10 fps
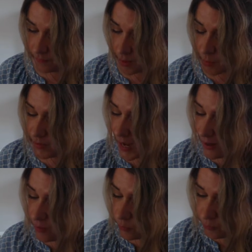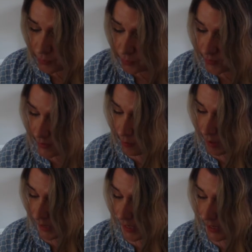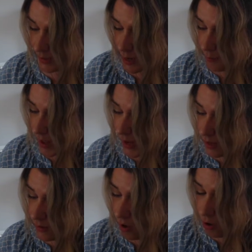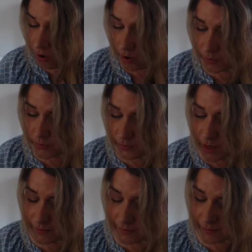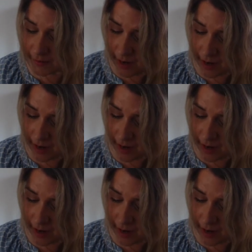There were tangled roots in the blanket, pale, hollow skulls,